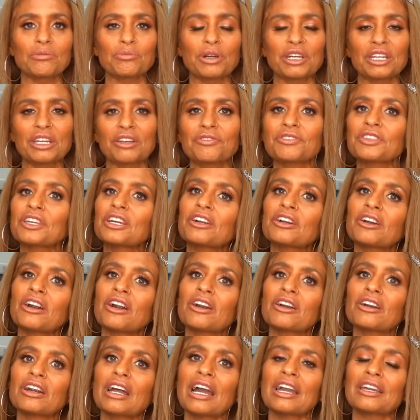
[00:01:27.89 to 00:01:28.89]
But if there
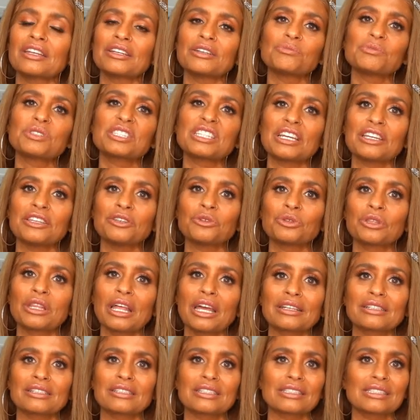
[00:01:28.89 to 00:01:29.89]
are items that you'd
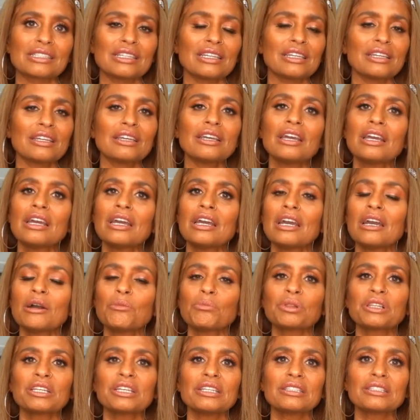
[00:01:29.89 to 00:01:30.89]
like to see,
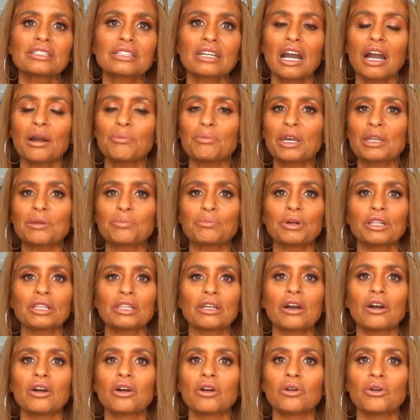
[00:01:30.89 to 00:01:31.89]
please comment
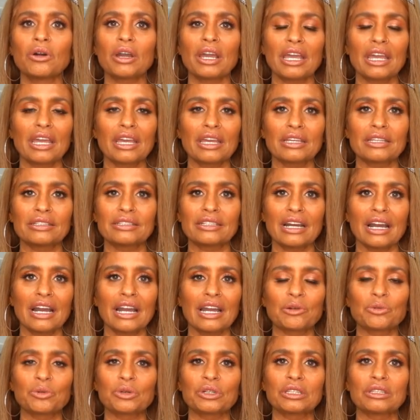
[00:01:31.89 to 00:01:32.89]
below, and
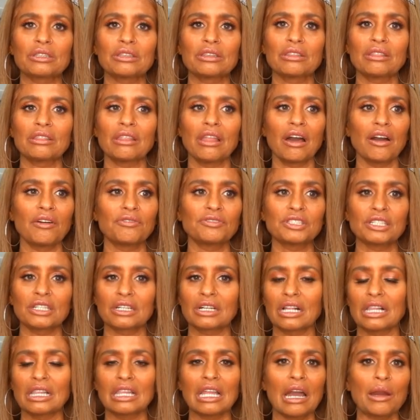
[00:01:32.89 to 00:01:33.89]
I would love to
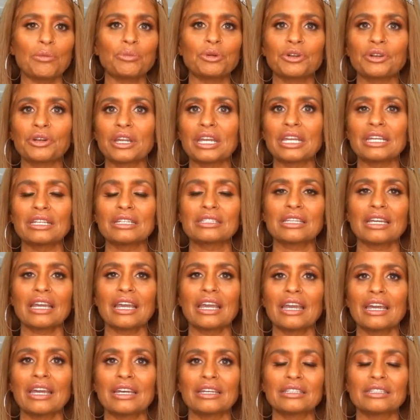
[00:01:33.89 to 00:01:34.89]
collaborate
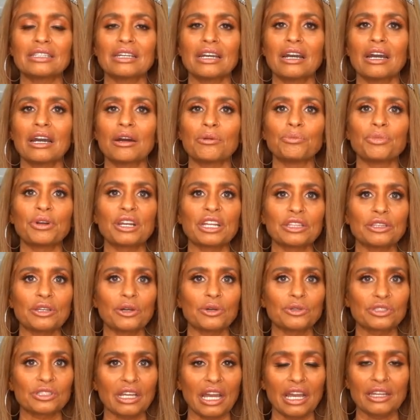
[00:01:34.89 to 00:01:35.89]
and bring
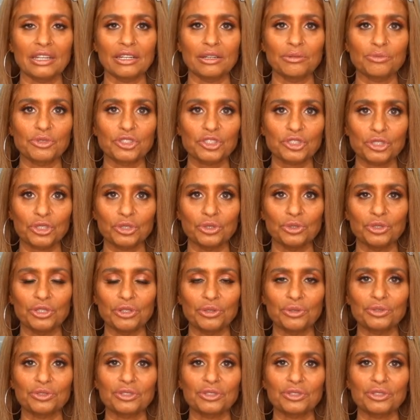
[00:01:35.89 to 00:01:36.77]
those items to you.